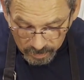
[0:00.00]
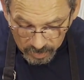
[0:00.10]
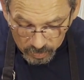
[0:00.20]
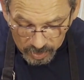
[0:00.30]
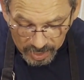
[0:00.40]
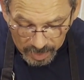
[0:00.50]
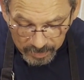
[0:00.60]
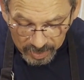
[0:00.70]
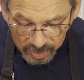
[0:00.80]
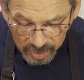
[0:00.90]
This is where you gotta
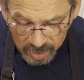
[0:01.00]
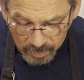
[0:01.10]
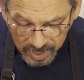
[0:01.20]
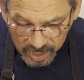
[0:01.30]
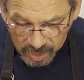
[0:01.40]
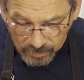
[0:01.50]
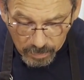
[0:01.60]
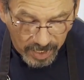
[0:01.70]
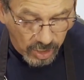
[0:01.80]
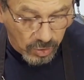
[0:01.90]
be a little bit careful,
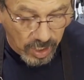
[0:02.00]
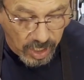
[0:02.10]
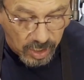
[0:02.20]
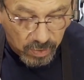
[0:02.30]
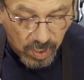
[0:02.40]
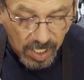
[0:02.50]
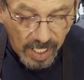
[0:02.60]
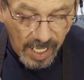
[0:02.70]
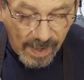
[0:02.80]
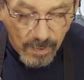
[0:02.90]
make sure that you
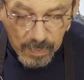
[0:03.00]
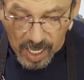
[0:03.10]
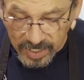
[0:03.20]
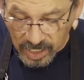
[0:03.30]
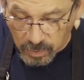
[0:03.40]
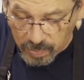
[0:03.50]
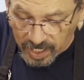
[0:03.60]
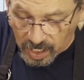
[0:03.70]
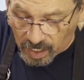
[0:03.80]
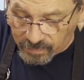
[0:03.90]
have a pot that's big
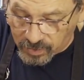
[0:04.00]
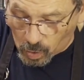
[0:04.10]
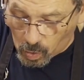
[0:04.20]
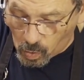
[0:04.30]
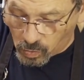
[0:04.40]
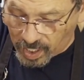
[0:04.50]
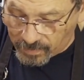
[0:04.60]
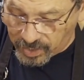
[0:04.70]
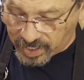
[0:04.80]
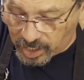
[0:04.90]
enough to hold
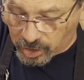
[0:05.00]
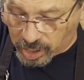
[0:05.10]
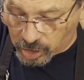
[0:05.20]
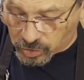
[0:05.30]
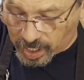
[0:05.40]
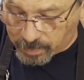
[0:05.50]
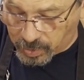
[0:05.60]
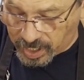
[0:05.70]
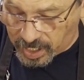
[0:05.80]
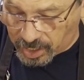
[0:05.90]
everything that you're gonna try to
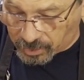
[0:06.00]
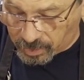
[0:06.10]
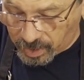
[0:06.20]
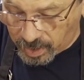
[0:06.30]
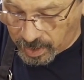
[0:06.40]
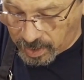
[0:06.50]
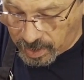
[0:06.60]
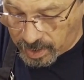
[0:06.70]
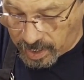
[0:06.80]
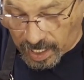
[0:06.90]
put in here.
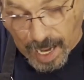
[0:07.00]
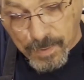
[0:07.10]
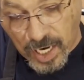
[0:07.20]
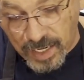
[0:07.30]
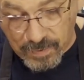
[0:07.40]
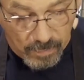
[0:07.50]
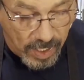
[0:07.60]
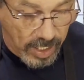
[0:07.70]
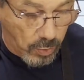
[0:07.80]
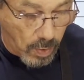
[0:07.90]
And I might even run
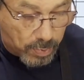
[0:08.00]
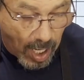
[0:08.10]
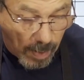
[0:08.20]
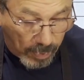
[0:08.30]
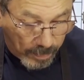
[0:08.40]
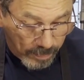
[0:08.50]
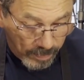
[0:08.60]
into a problem.